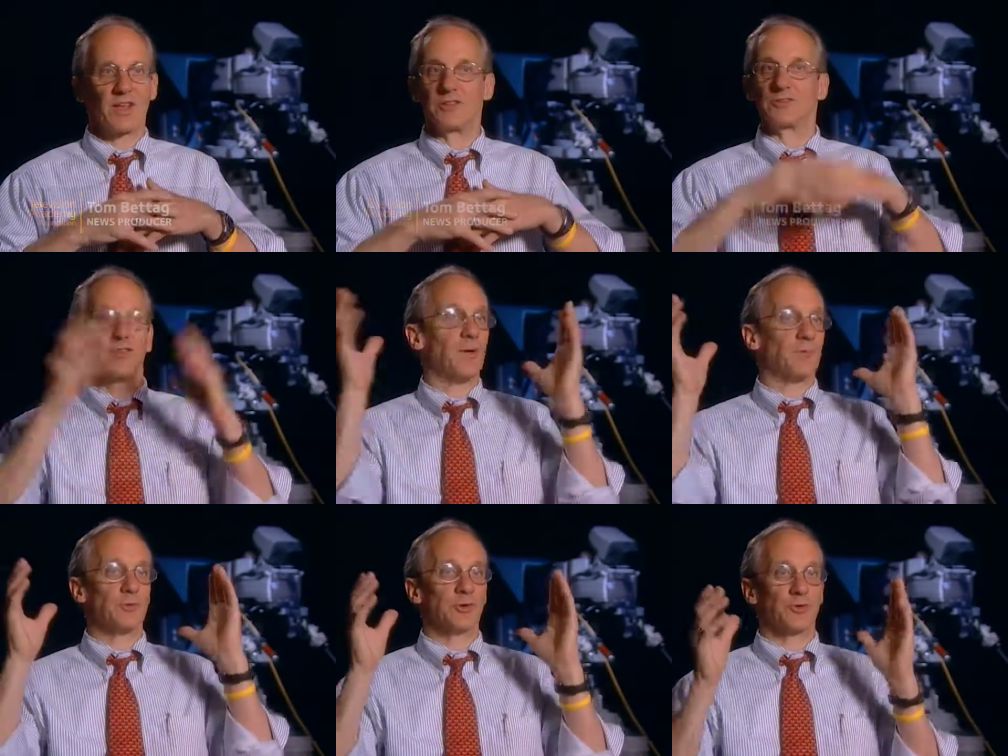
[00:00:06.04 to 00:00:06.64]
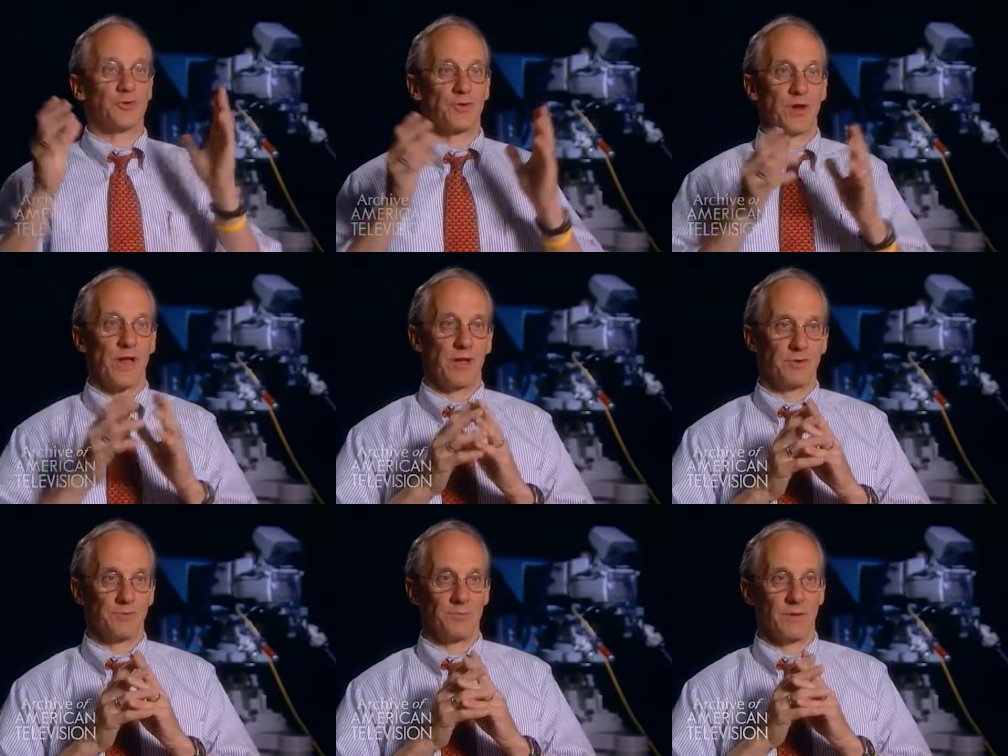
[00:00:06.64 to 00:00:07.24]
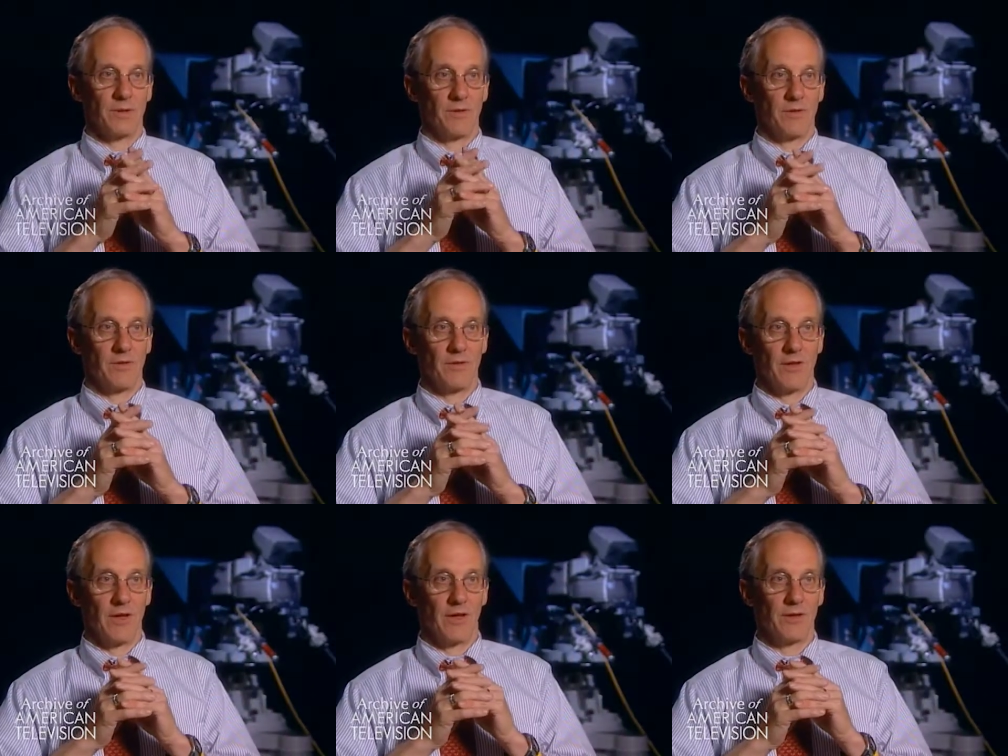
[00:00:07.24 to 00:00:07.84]
and some just turn out to be
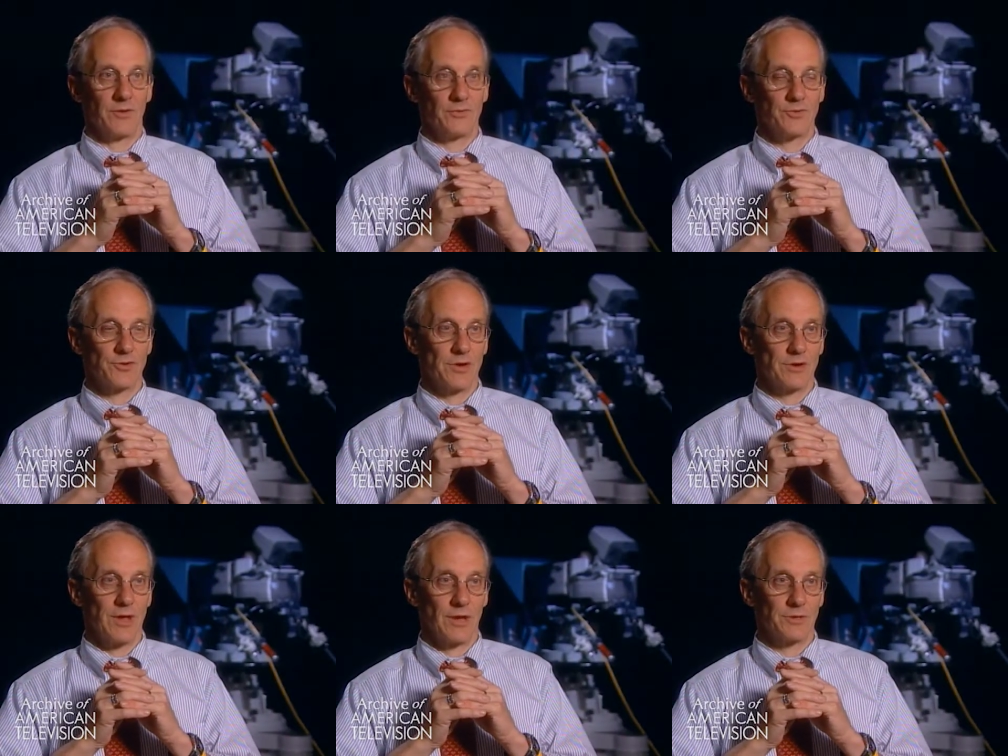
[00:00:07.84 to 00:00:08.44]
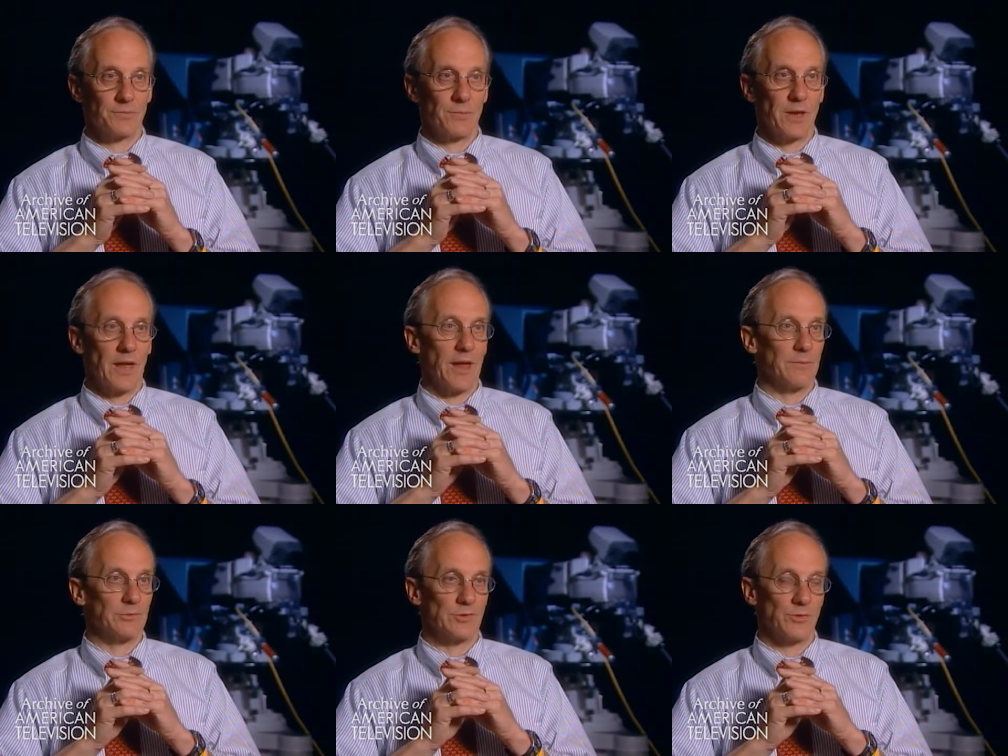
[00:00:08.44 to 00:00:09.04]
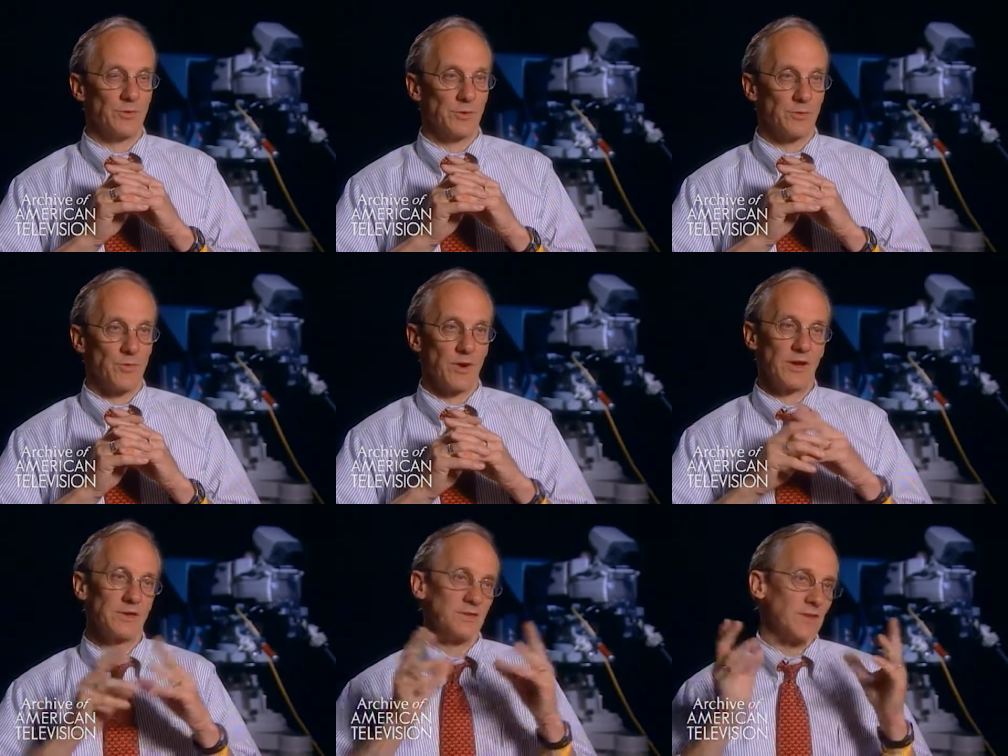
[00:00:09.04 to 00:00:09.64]
uh, turn out to be absolutely
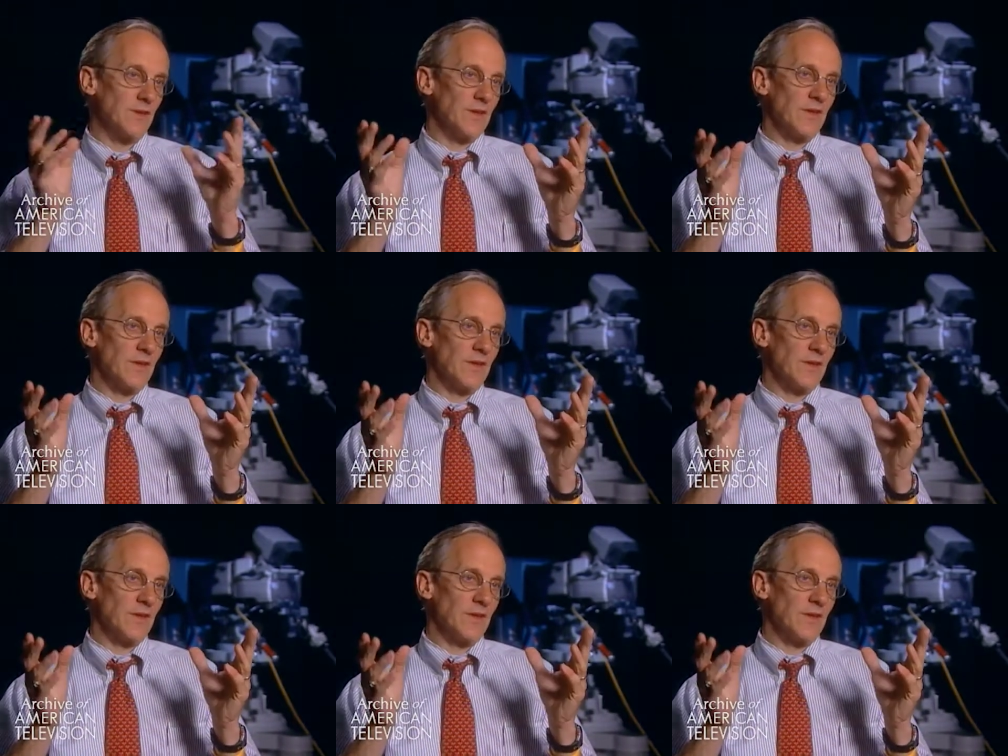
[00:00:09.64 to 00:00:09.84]
great.